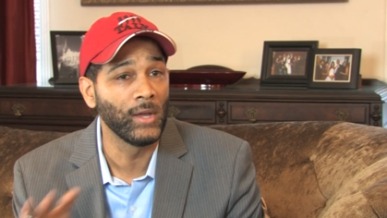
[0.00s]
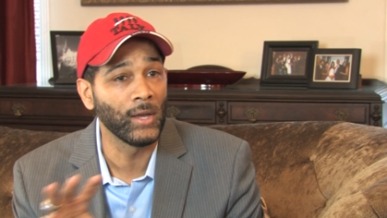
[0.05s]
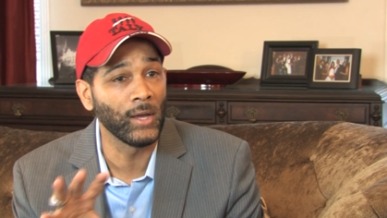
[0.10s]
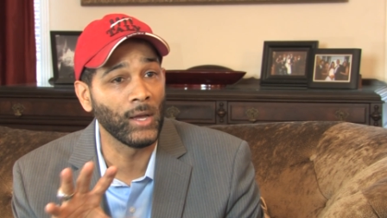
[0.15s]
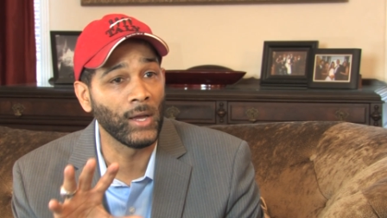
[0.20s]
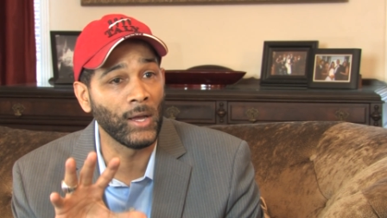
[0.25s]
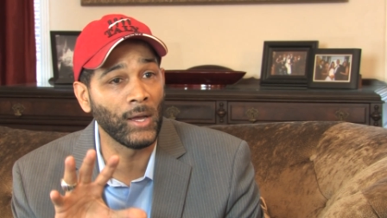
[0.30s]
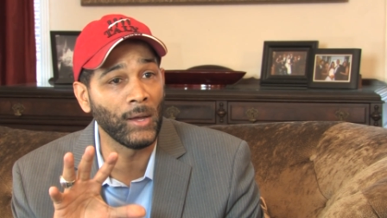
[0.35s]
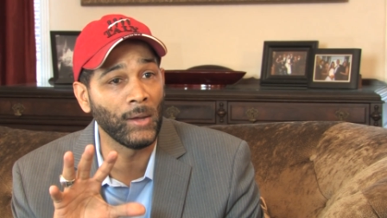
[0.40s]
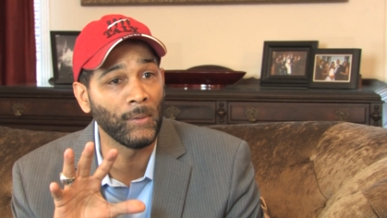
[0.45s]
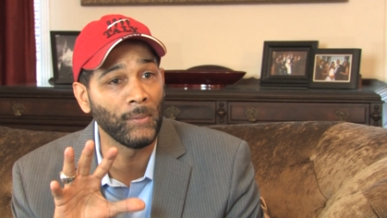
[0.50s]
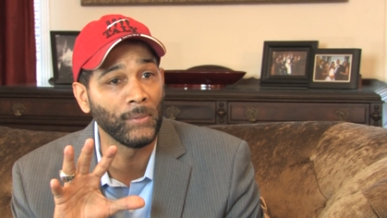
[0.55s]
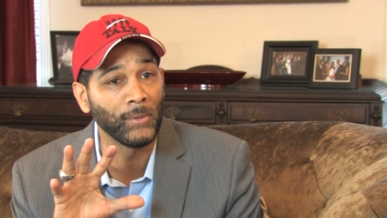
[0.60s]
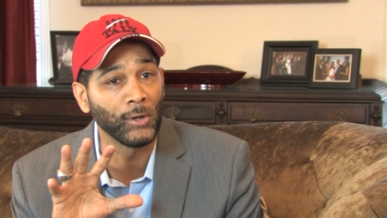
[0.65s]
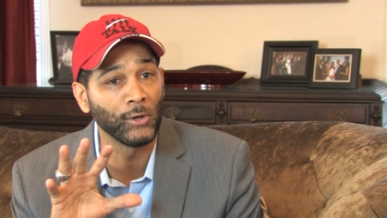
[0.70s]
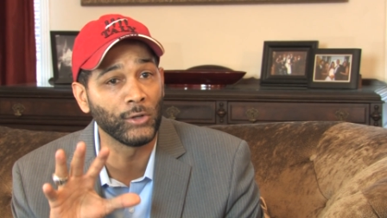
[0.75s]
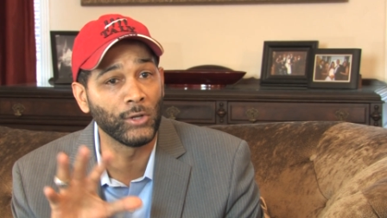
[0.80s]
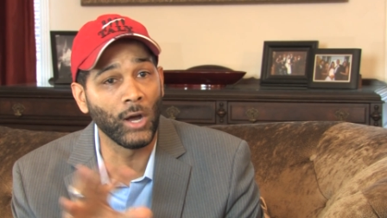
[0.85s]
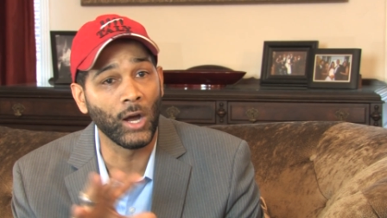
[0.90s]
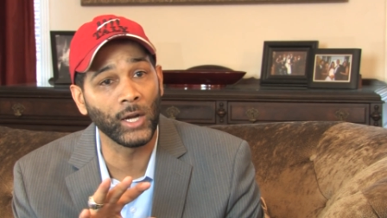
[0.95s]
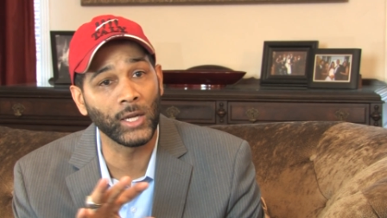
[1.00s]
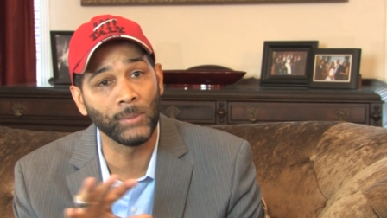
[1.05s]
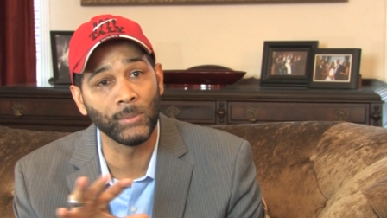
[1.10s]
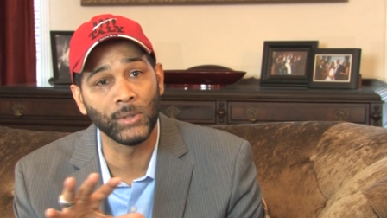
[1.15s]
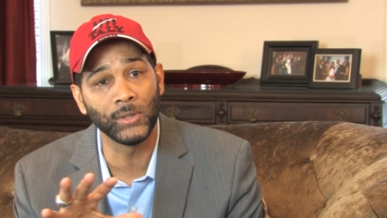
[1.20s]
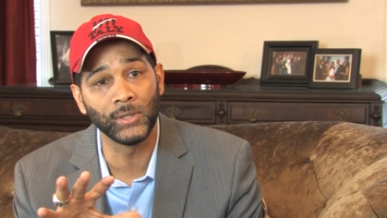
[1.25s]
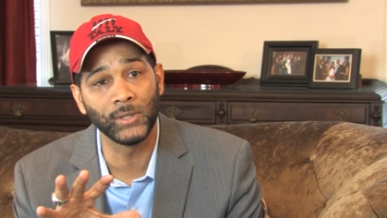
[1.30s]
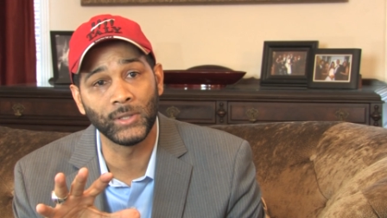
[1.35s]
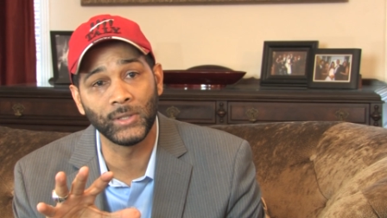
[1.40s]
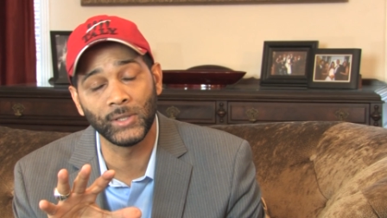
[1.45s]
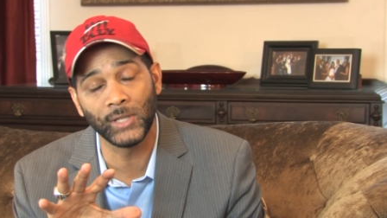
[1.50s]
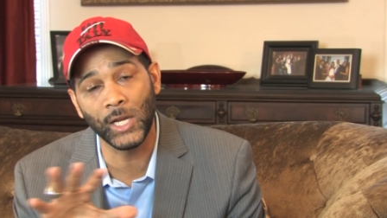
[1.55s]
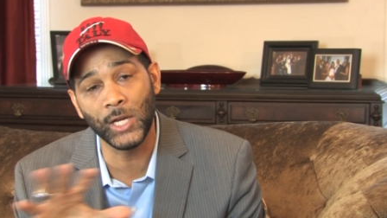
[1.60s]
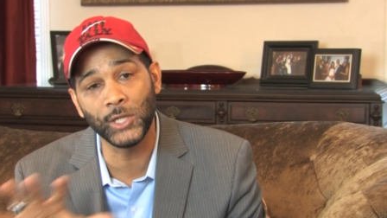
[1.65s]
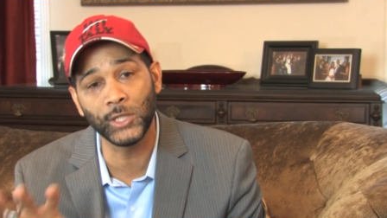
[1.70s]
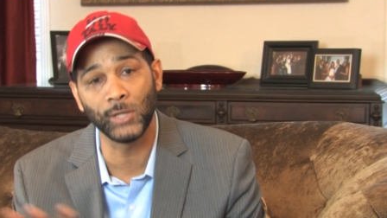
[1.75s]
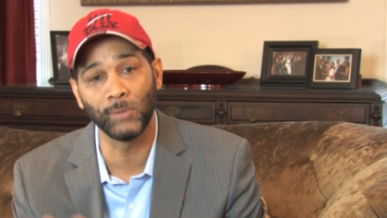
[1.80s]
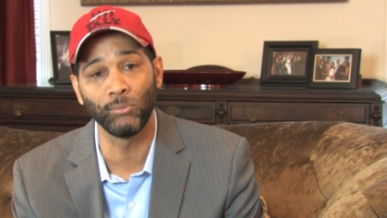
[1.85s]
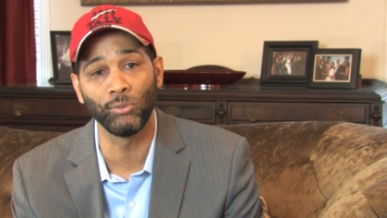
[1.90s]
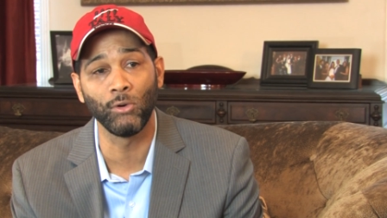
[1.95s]
um, their
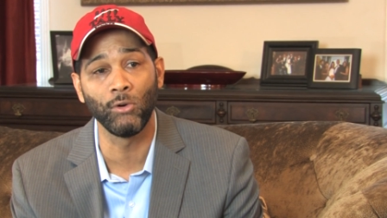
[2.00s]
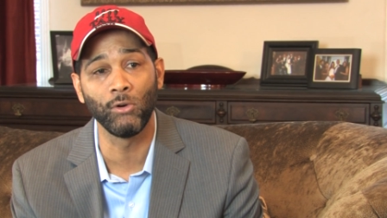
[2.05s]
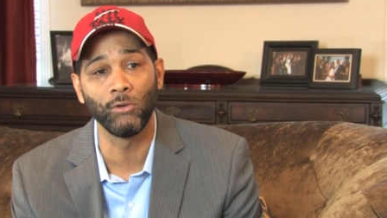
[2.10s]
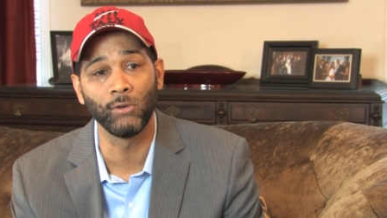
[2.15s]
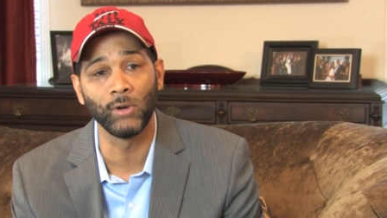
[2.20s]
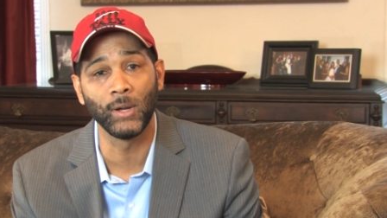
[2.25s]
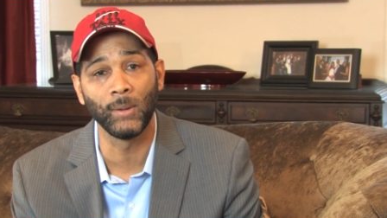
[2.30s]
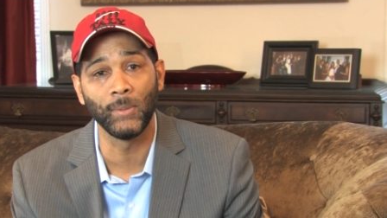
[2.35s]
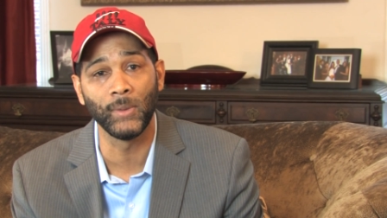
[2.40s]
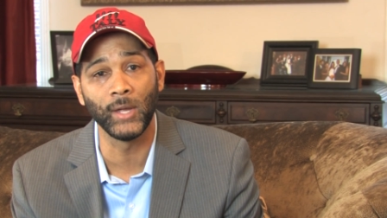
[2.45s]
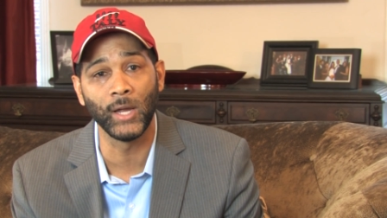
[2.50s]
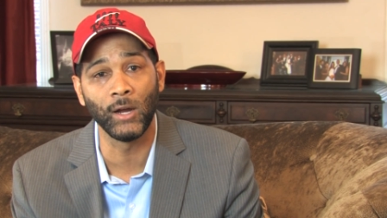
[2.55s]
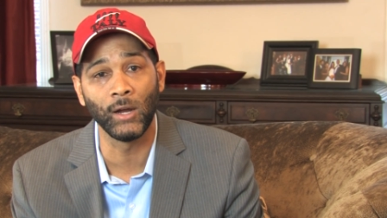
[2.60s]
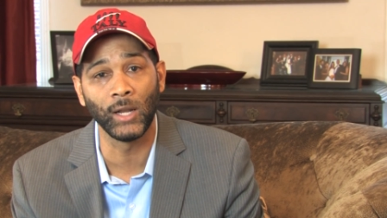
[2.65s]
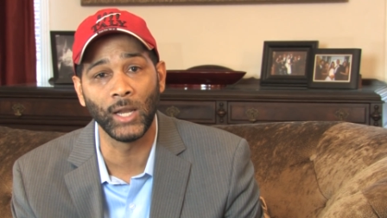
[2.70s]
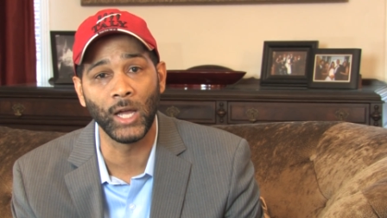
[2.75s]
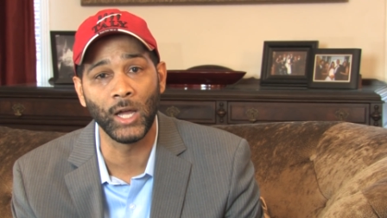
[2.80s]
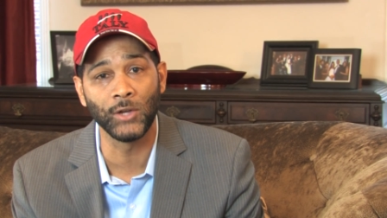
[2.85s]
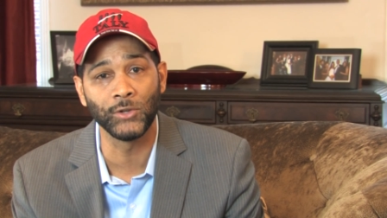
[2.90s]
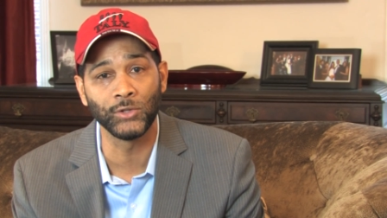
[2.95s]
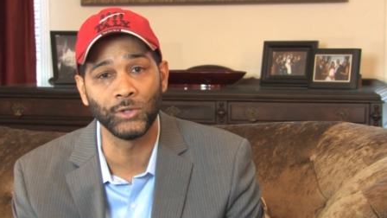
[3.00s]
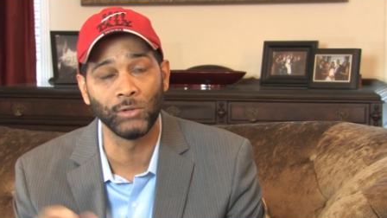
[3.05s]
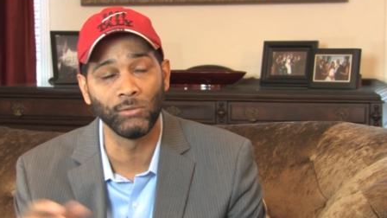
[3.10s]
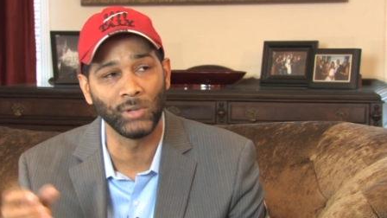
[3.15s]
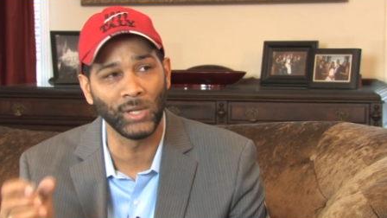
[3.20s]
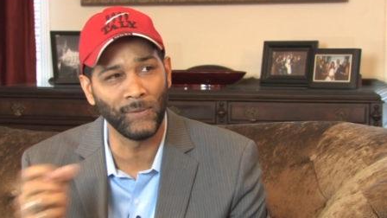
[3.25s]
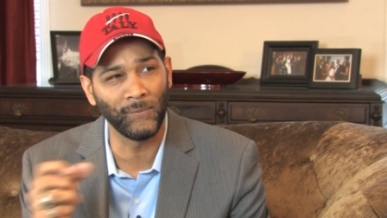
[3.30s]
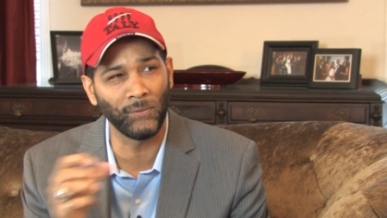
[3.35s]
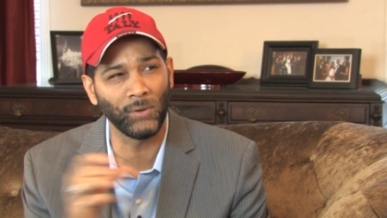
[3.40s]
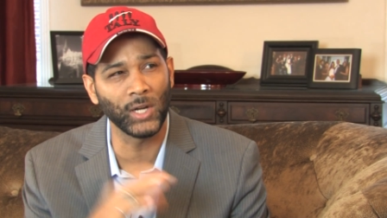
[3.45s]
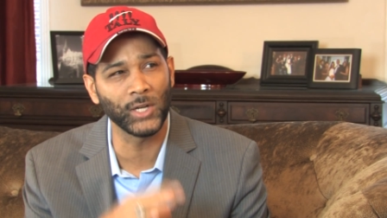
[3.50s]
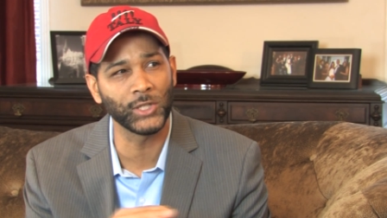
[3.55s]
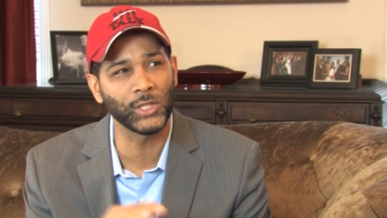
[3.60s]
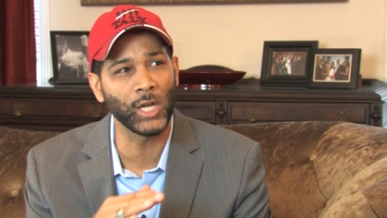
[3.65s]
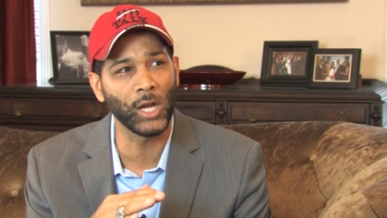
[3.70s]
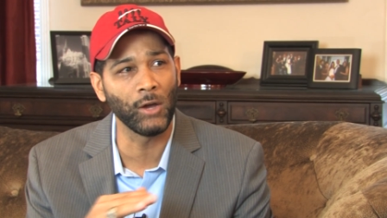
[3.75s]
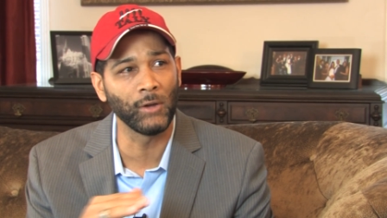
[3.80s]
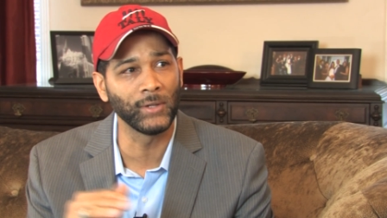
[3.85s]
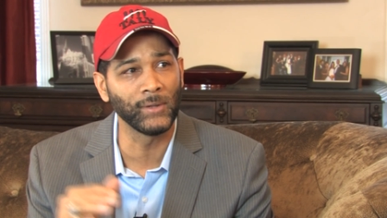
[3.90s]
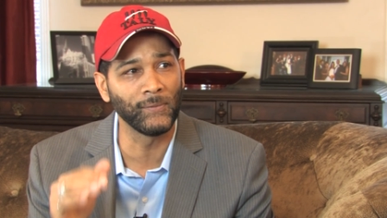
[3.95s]
documentation program there allows you to really flush
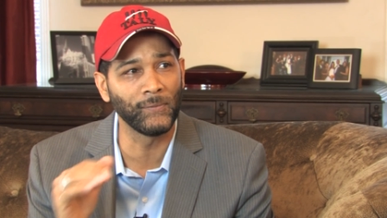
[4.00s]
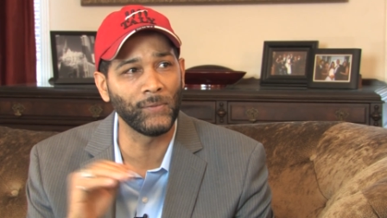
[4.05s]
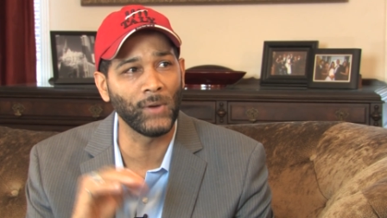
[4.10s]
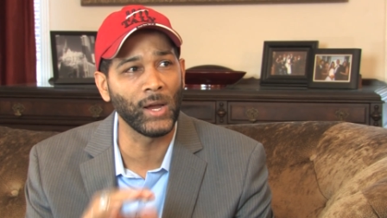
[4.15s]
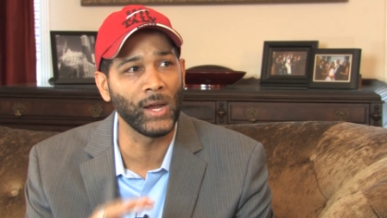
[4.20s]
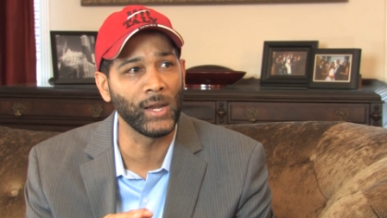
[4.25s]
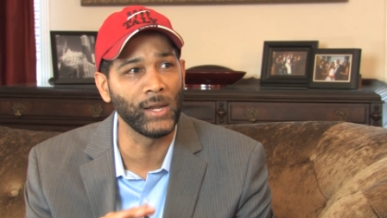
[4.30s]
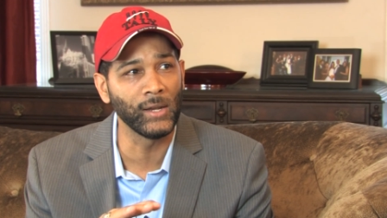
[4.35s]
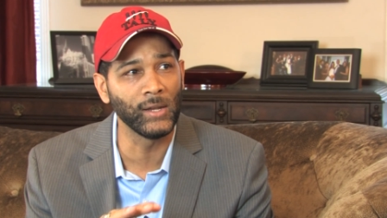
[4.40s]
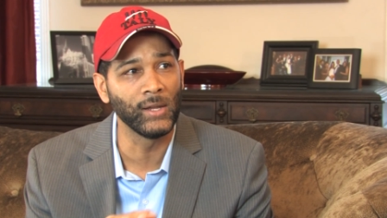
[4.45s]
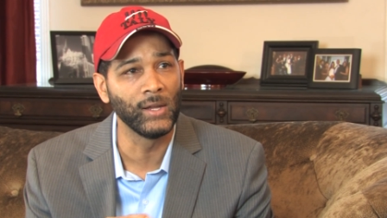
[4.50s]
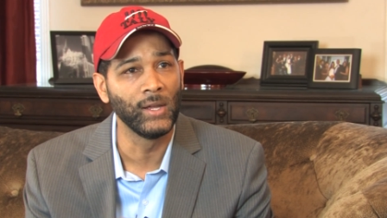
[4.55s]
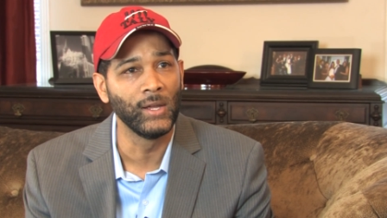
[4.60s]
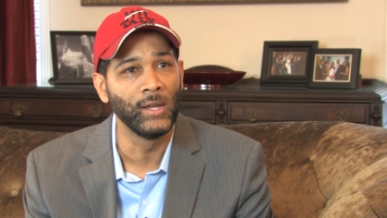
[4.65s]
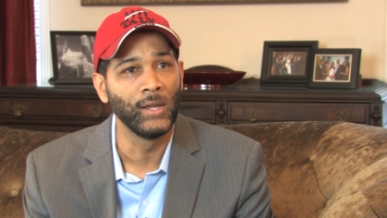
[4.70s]
out and find